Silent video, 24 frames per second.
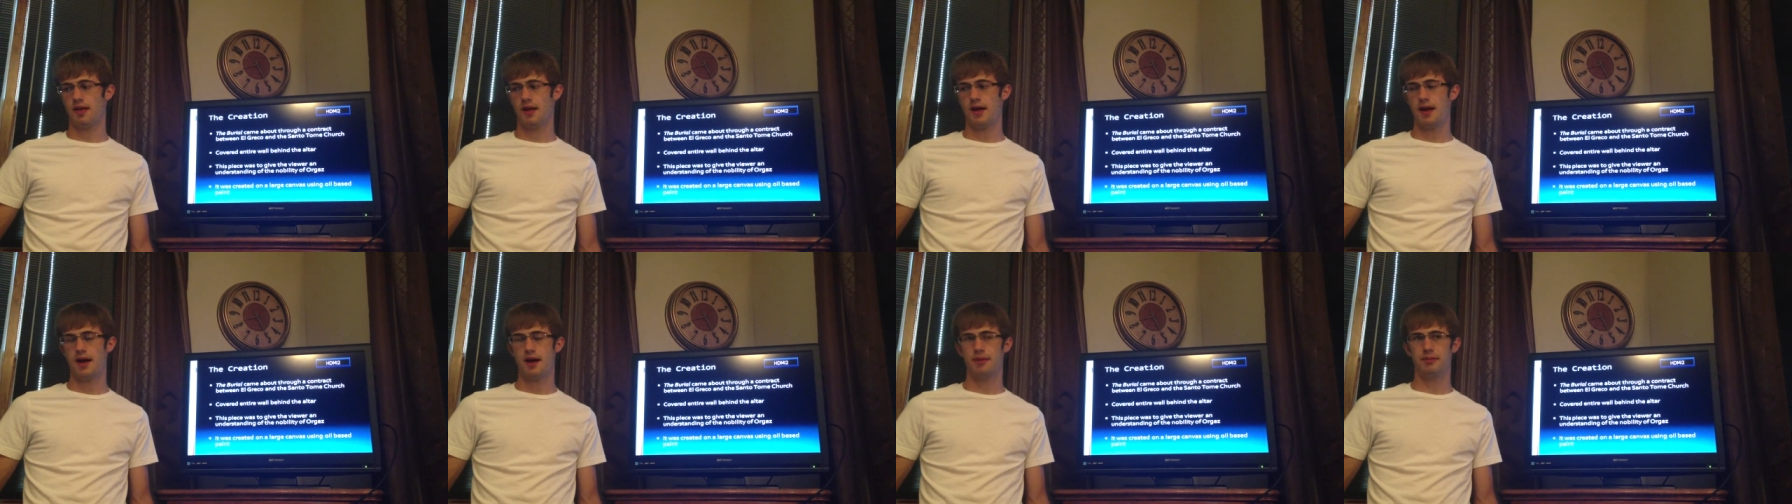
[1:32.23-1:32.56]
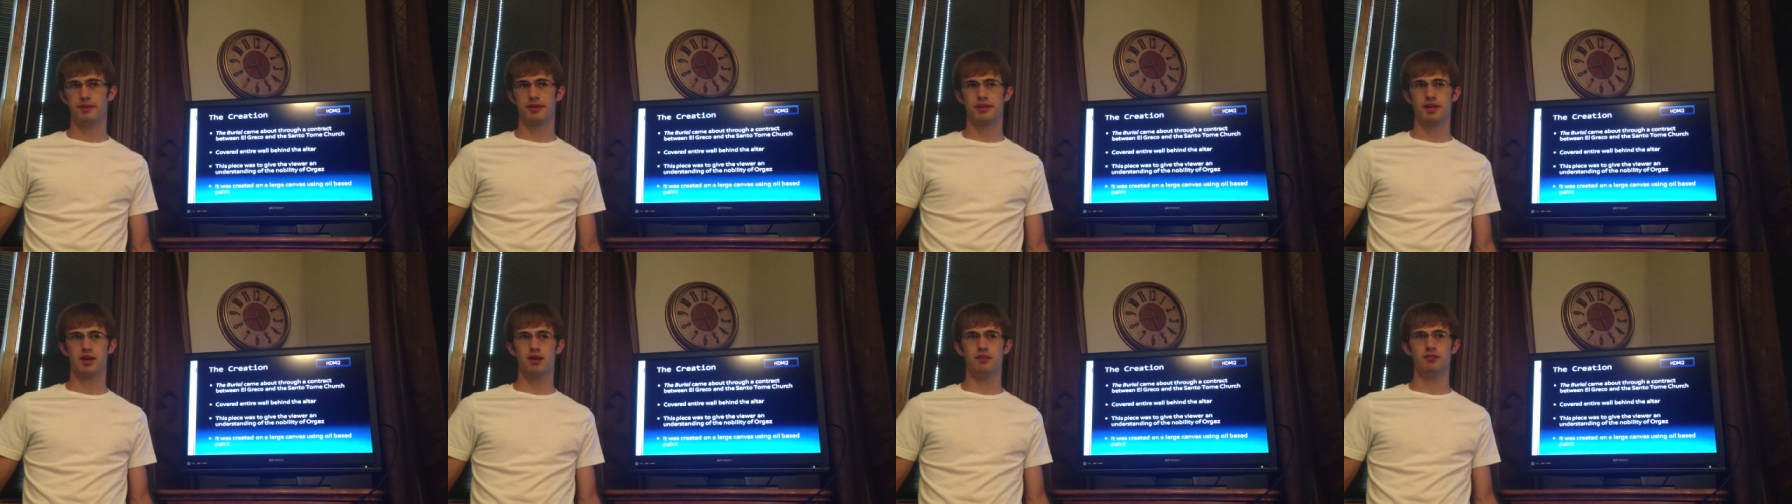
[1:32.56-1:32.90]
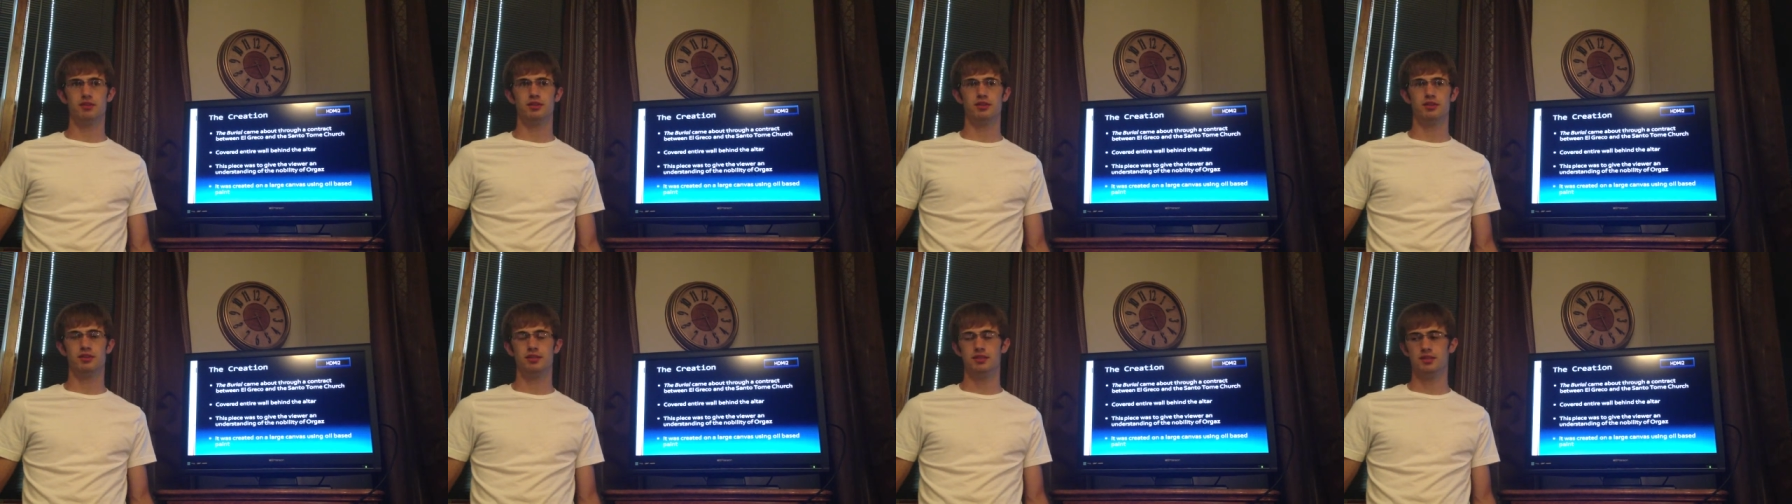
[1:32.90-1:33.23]
Um, it
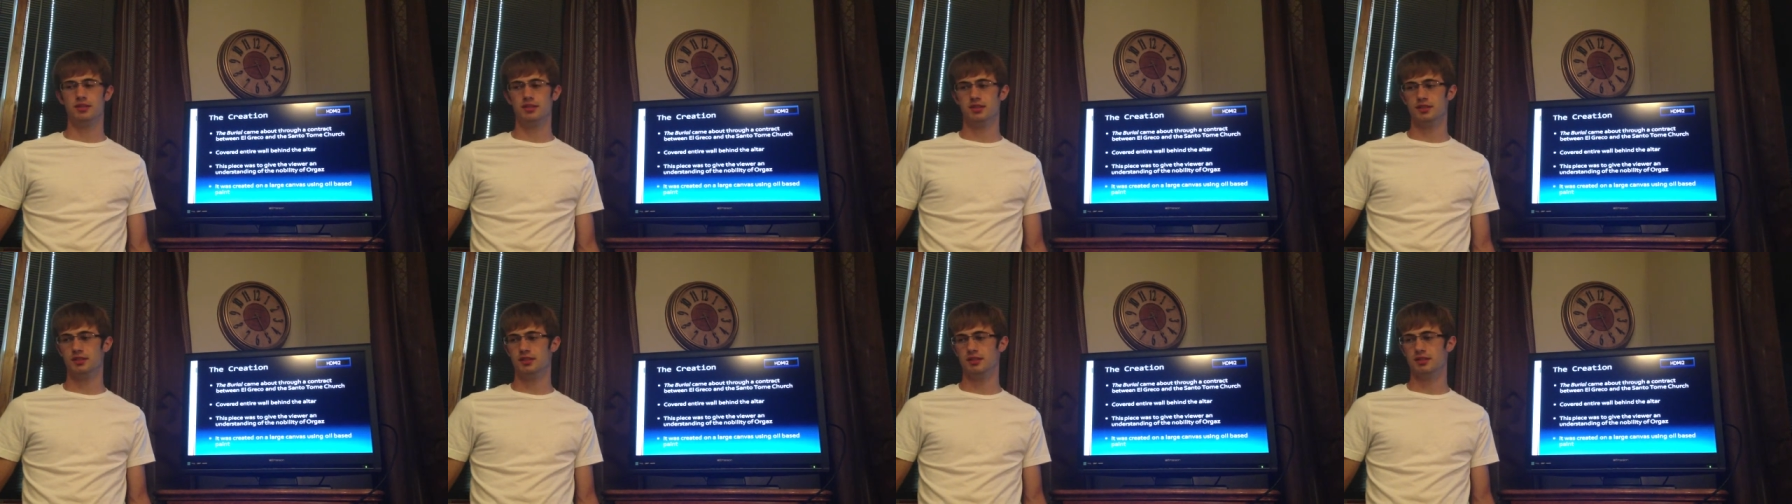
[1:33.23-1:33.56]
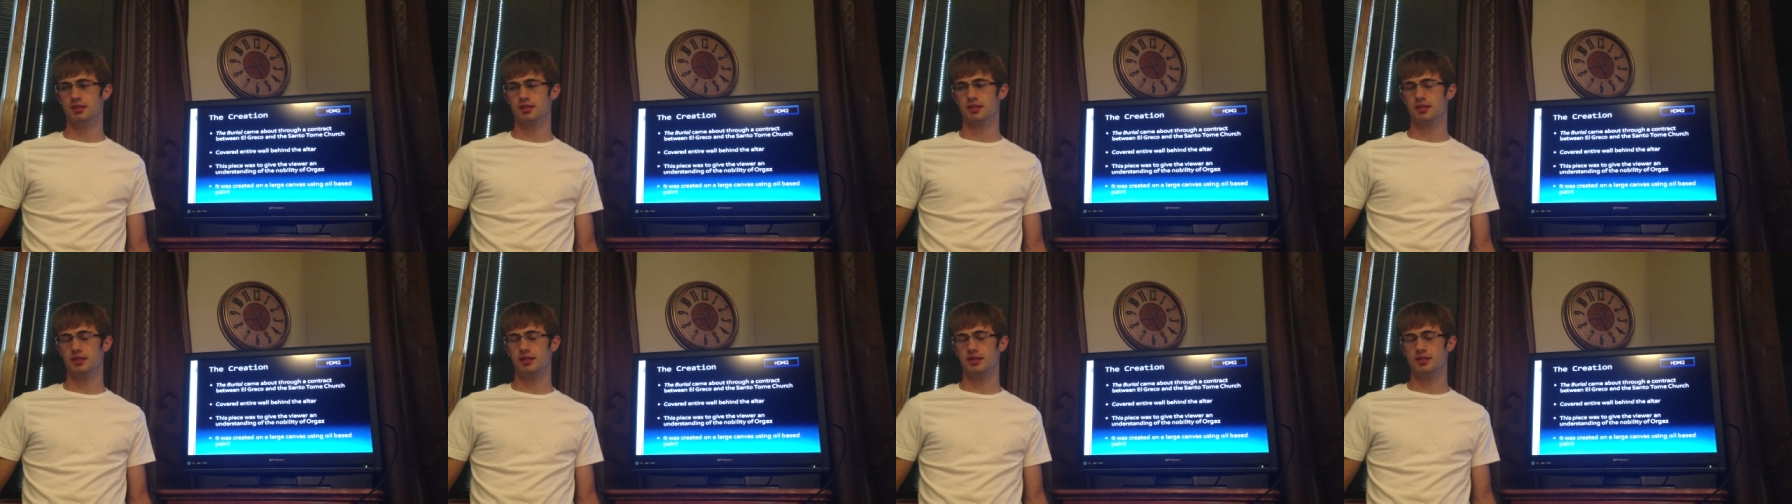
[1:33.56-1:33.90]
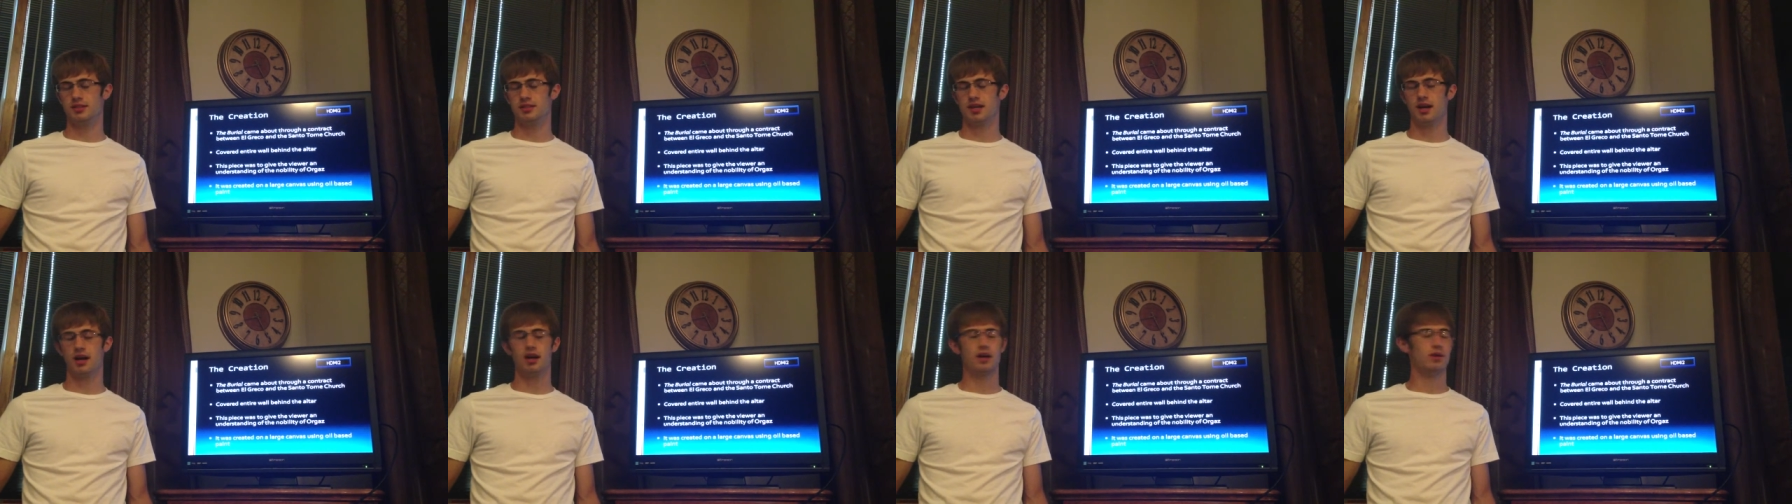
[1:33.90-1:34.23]
covered the
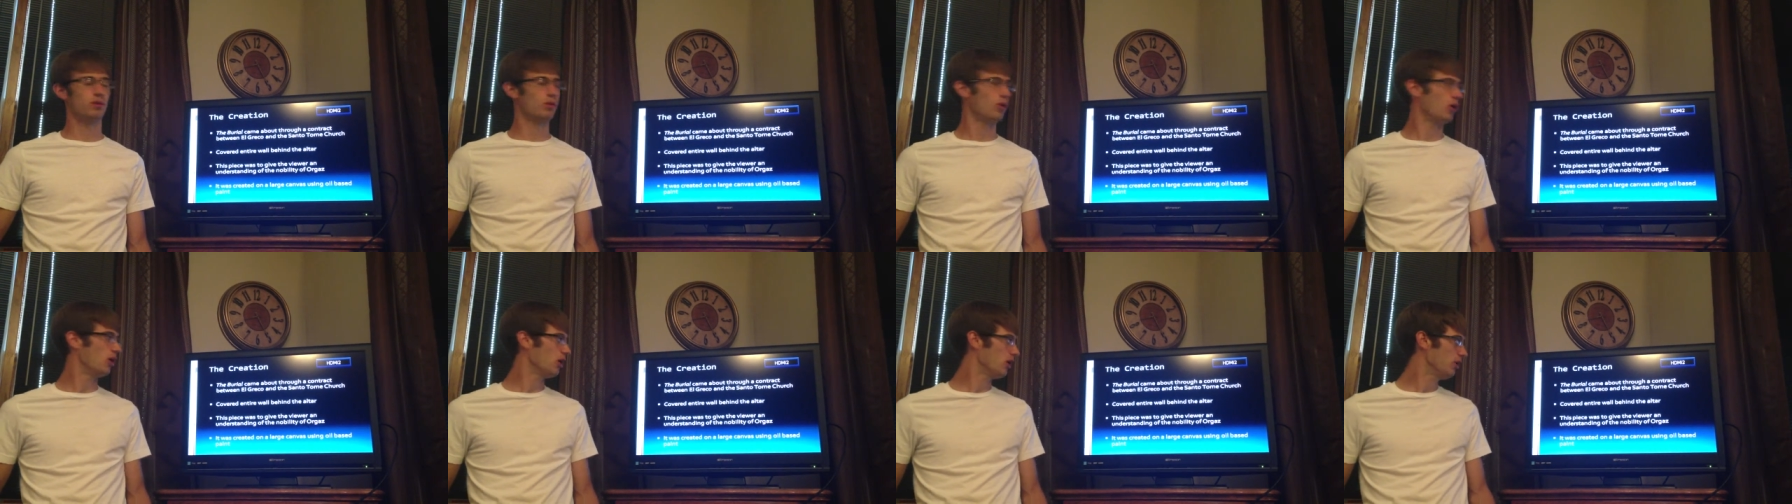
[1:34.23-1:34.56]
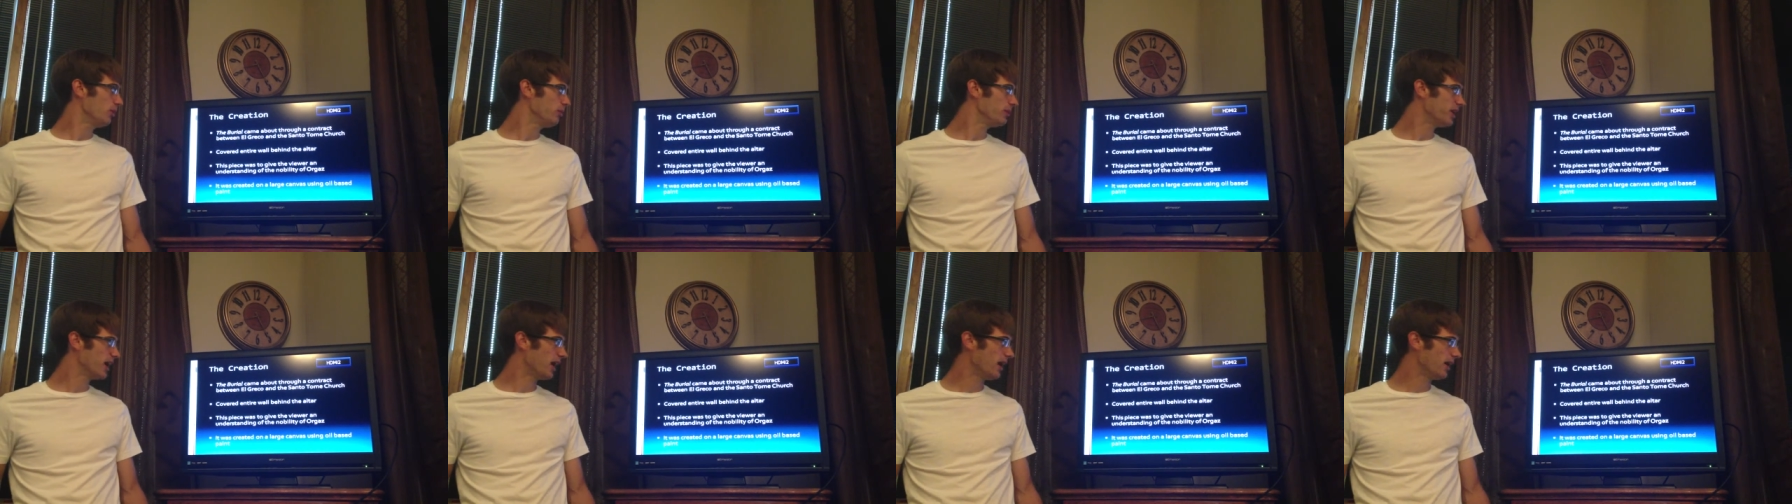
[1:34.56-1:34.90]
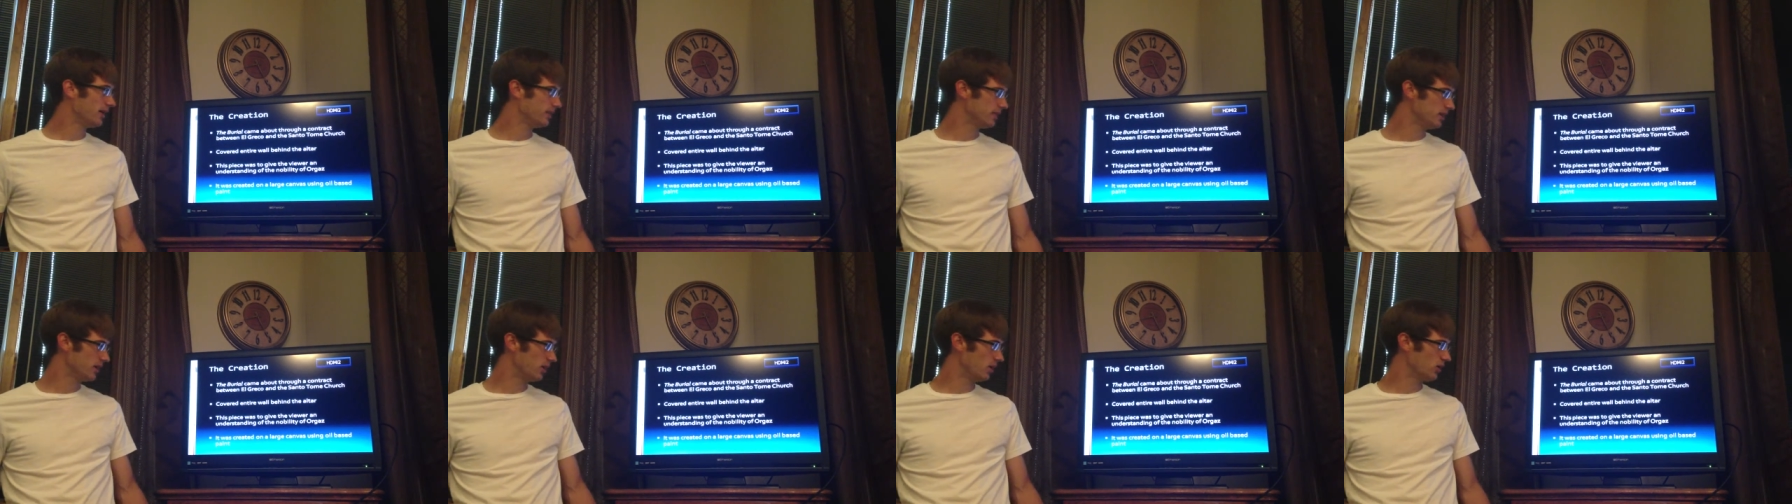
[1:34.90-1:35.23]
entire wall
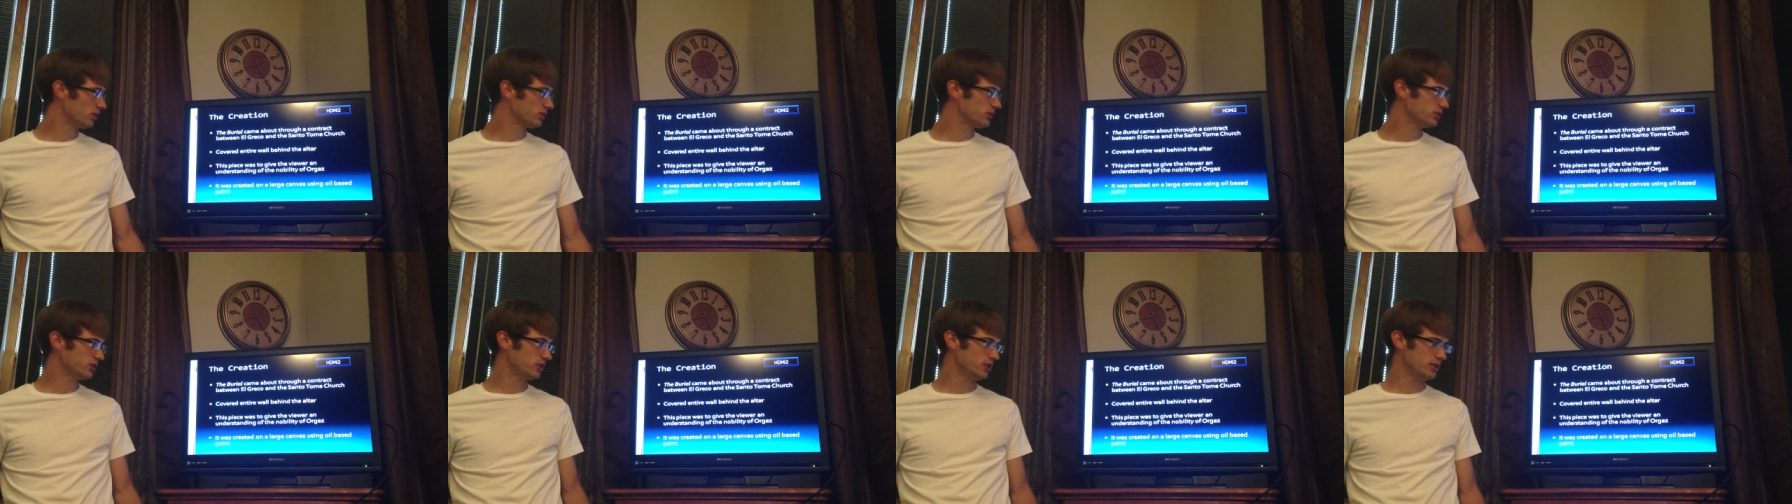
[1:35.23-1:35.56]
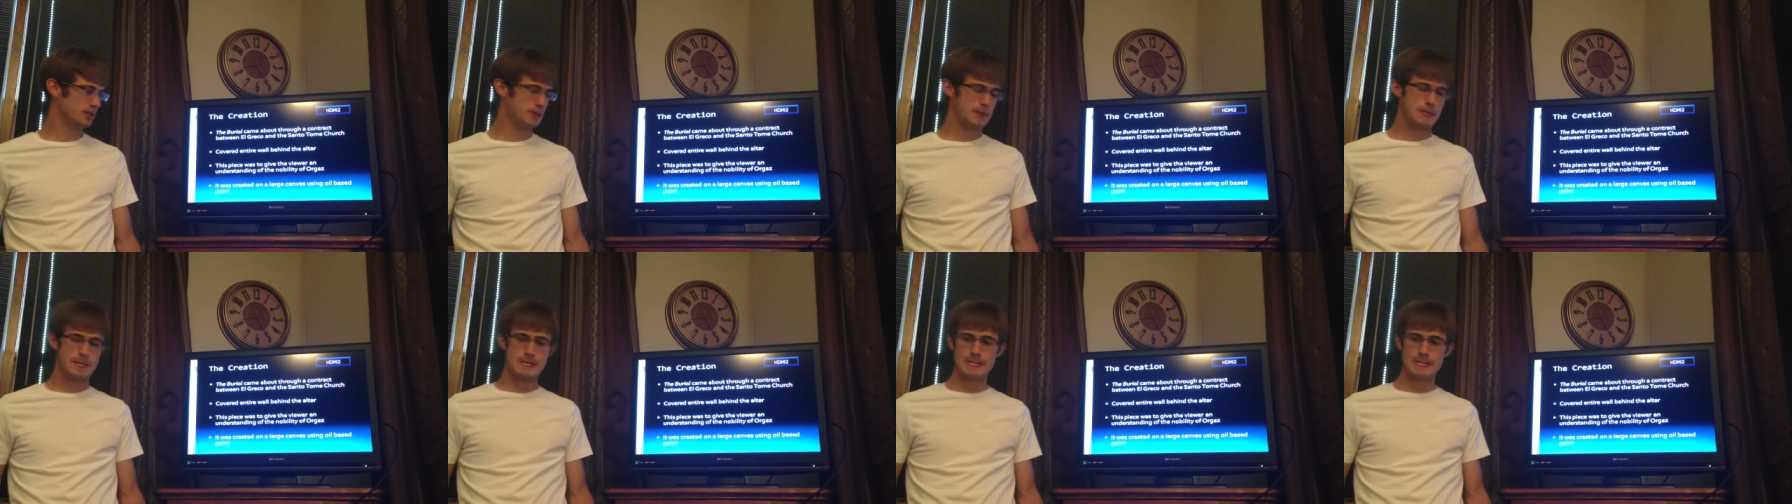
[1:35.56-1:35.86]
behind the altar.